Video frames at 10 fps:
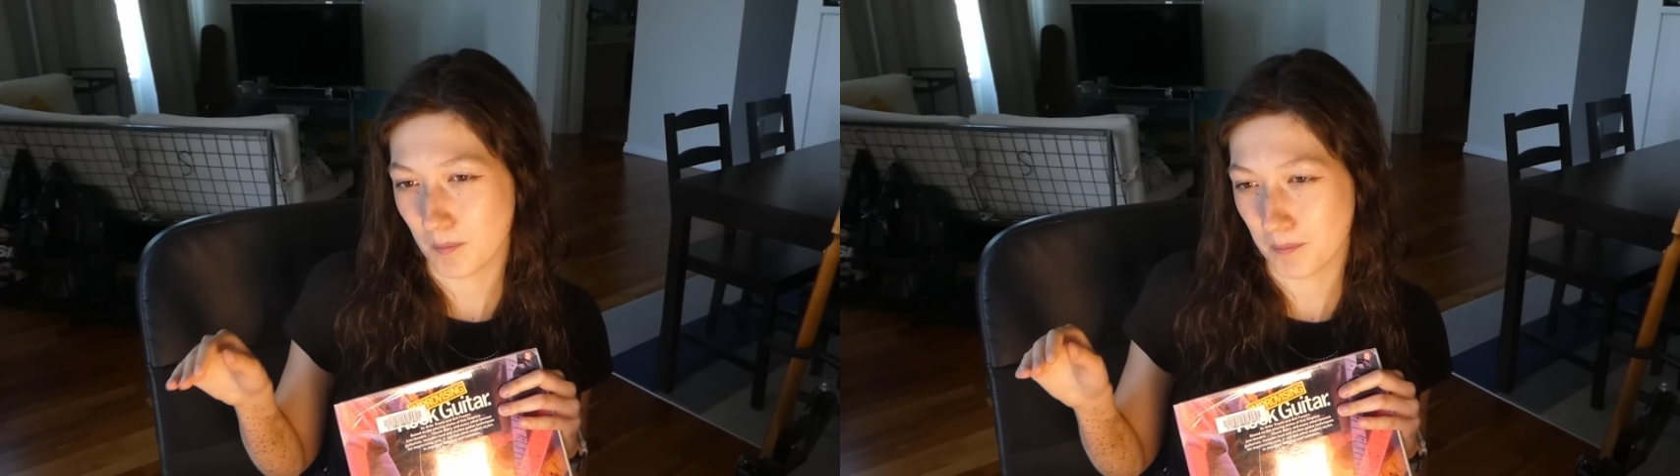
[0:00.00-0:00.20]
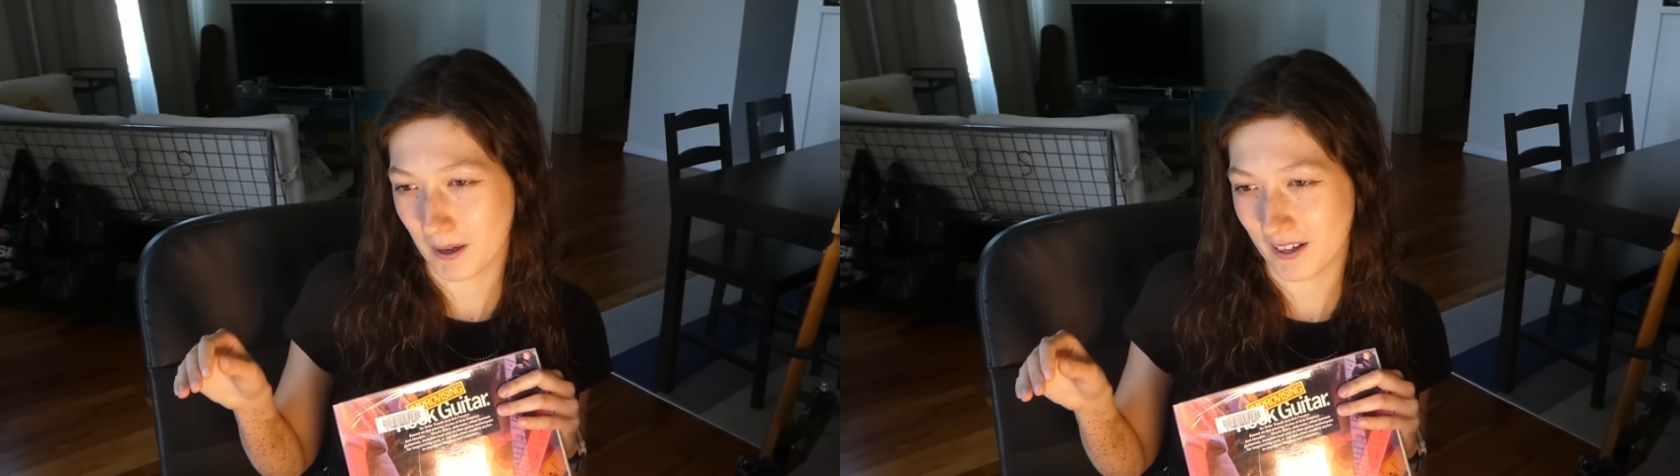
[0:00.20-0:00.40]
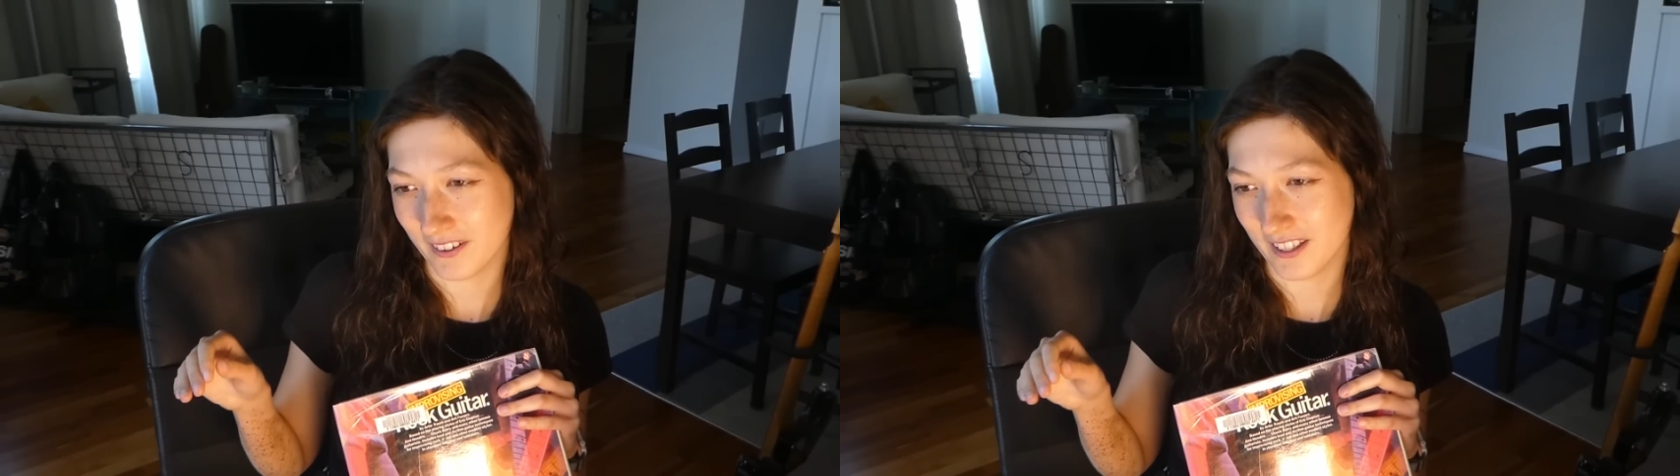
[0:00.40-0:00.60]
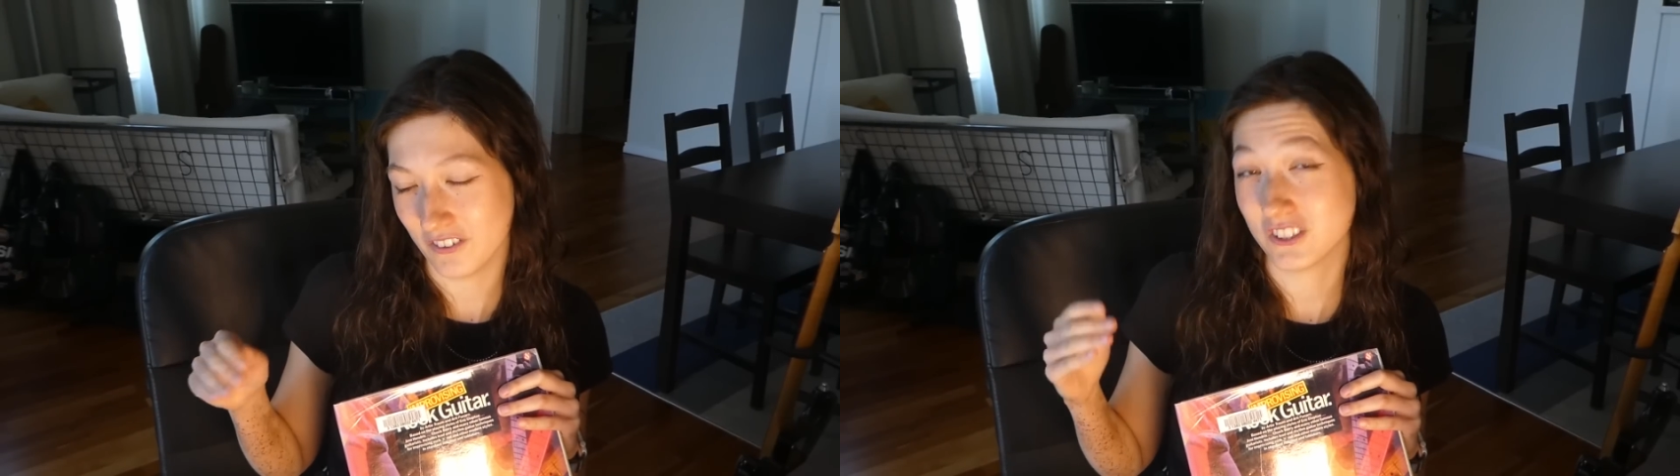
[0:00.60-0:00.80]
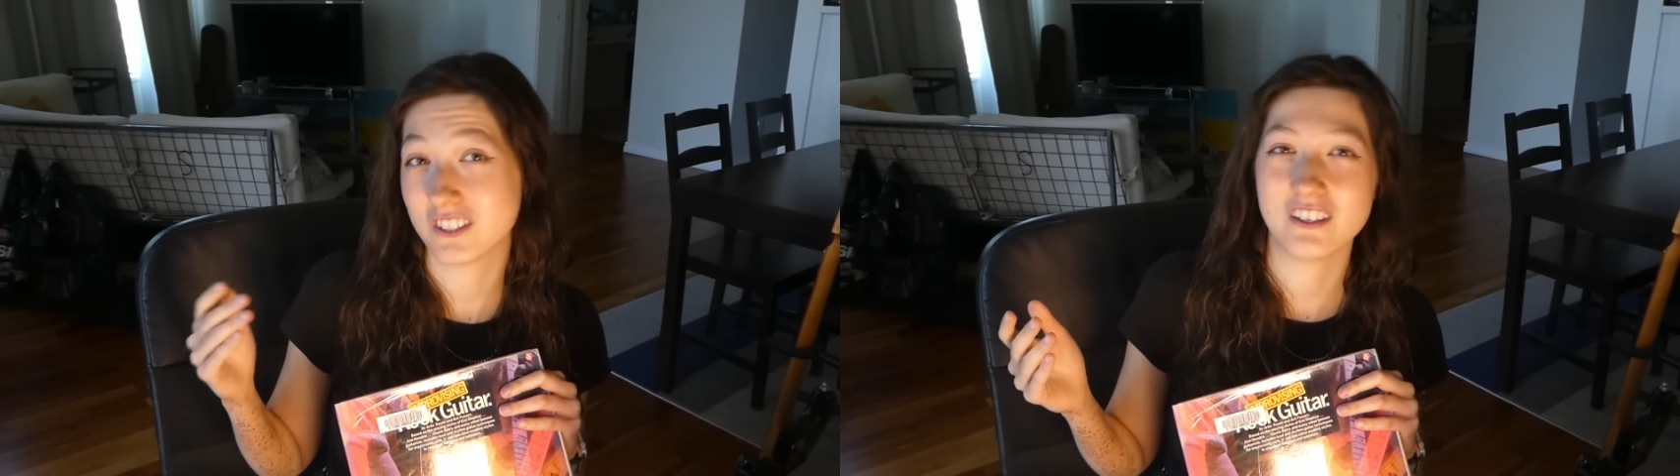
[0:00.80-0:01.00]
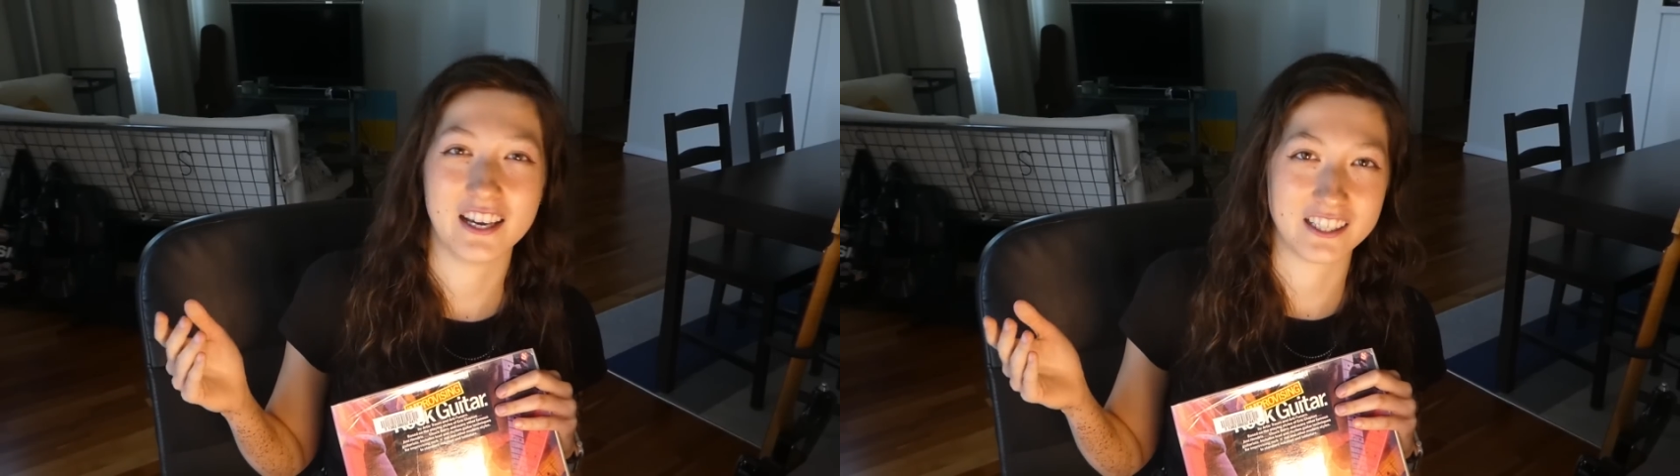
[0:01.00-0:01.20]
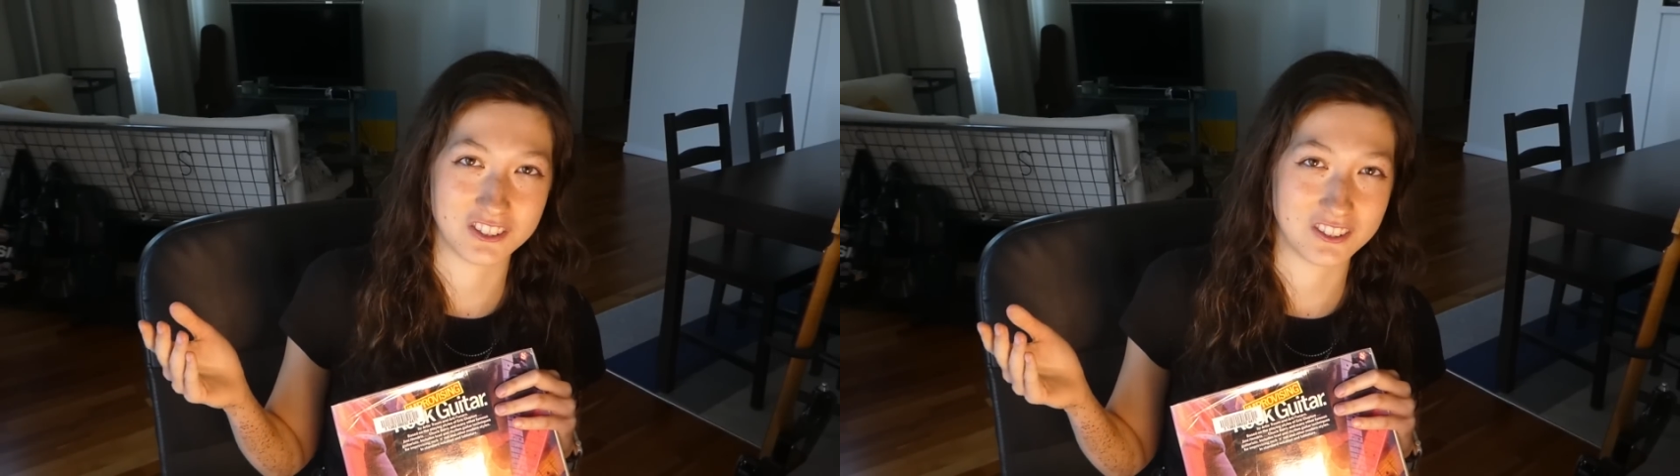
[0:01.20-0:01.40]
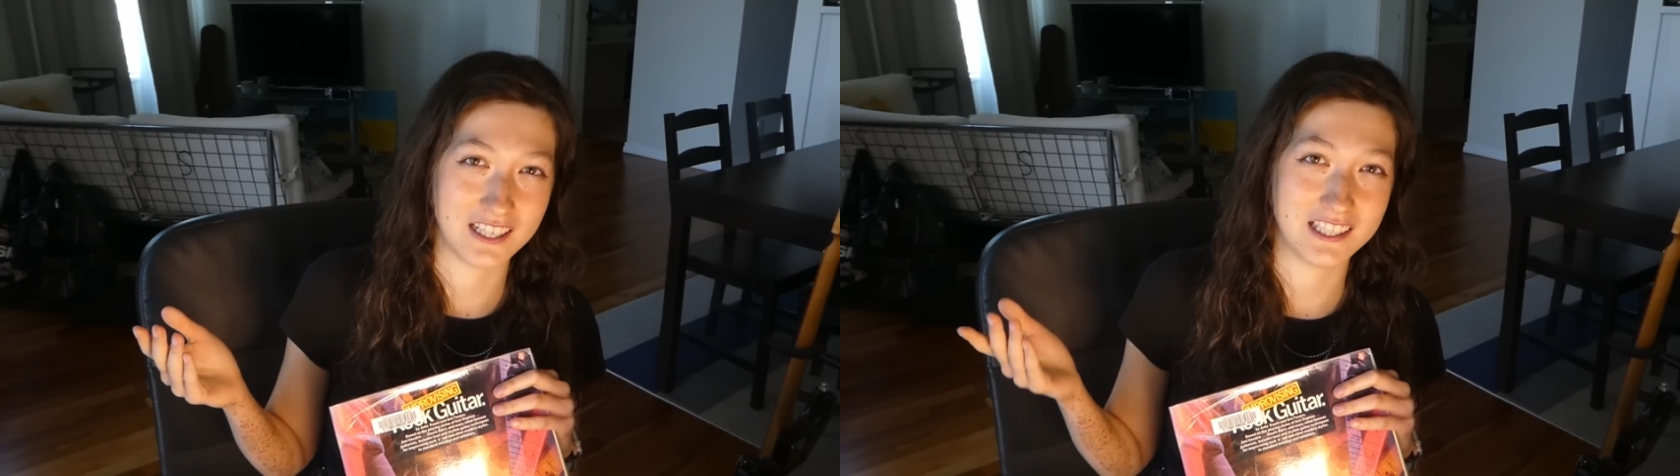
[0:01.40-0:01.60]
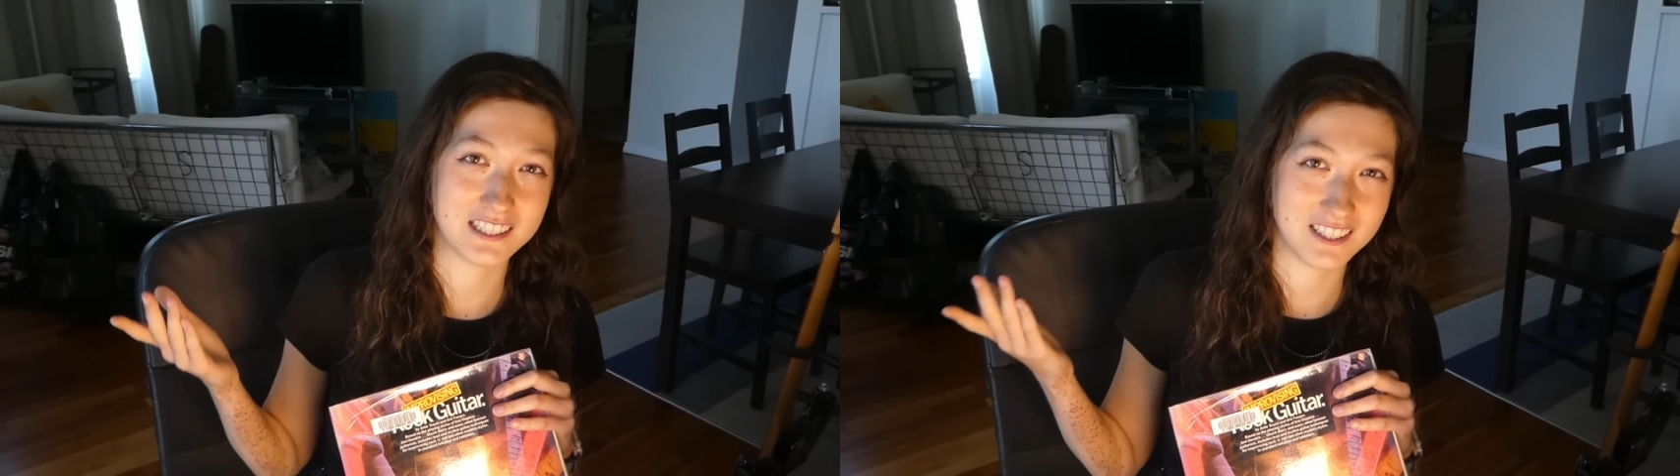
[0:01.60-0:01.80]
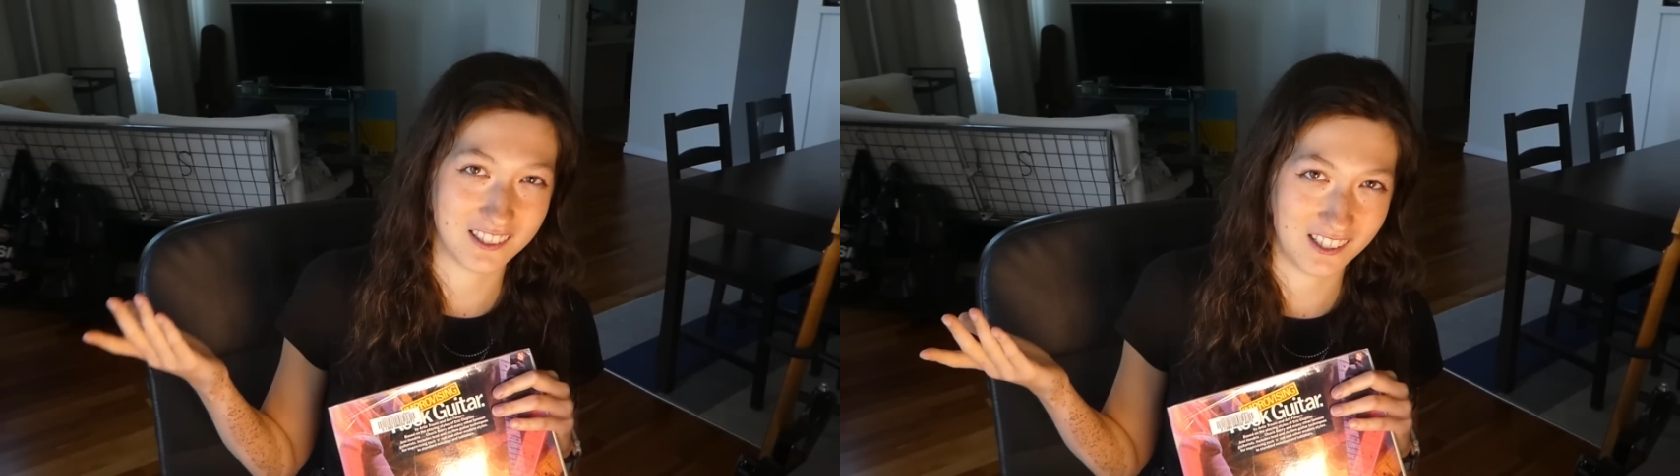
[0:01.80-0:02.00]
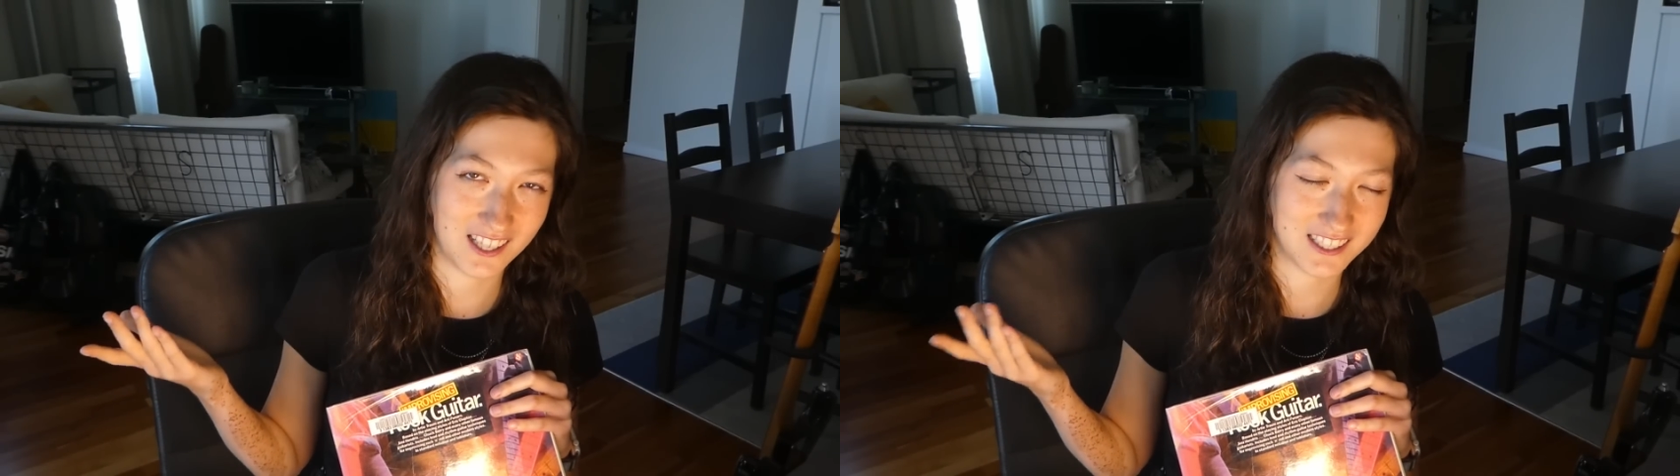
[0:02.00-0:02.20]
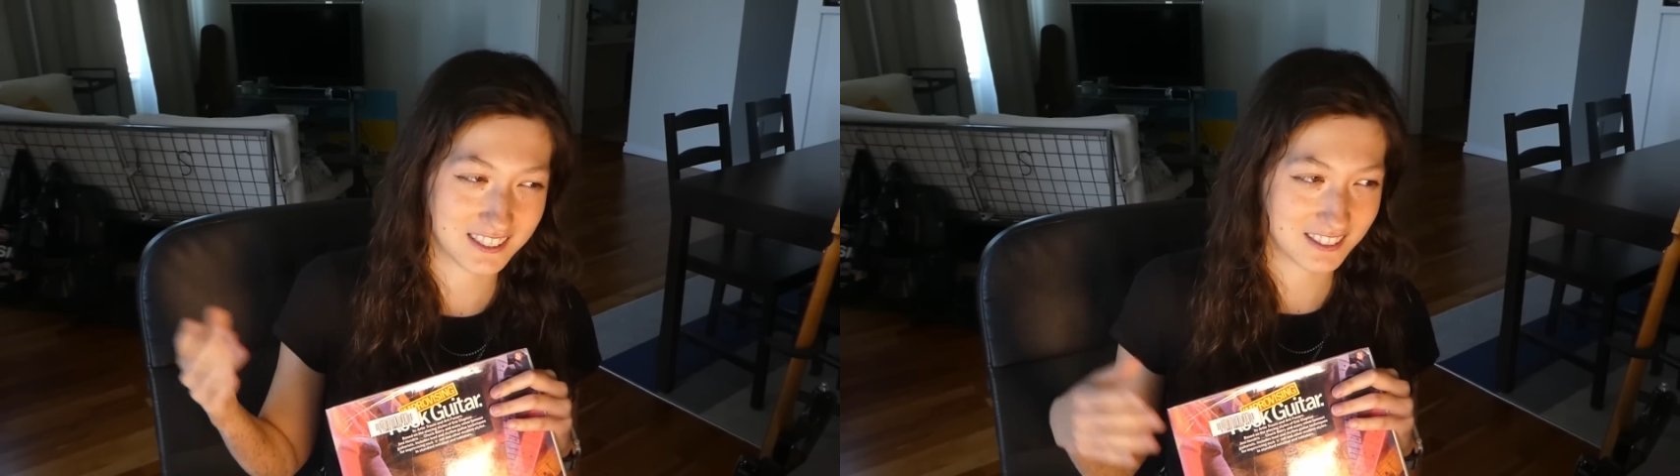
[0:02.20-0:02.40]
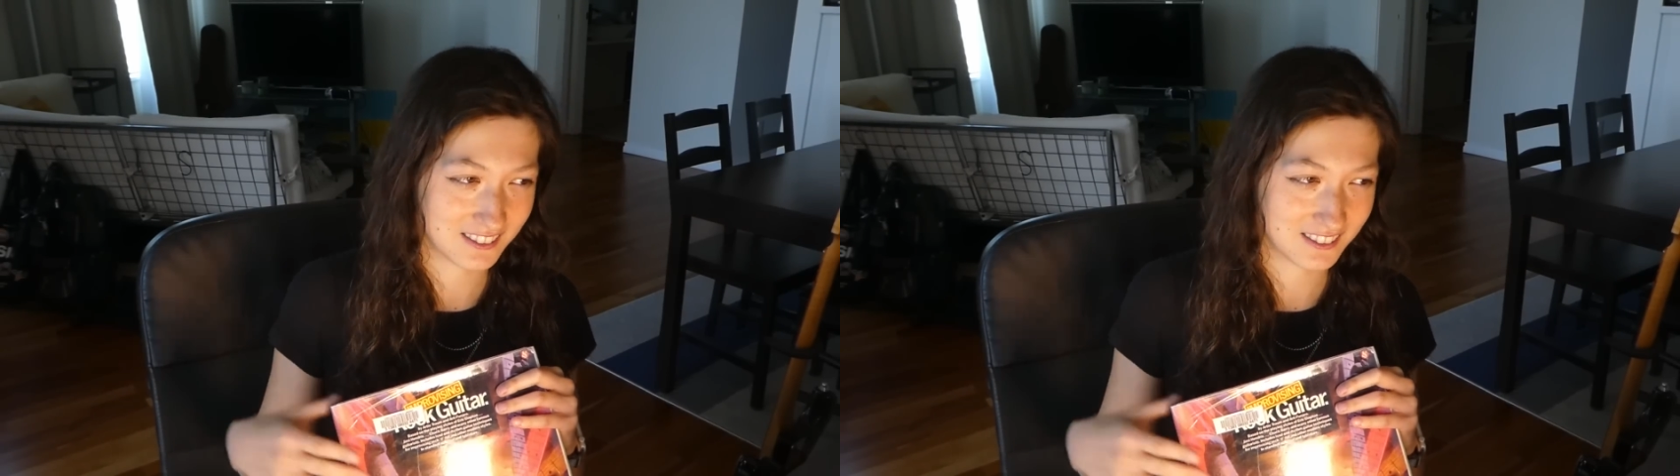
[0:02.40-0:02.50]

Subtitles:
but it was a good exercise nonetheless.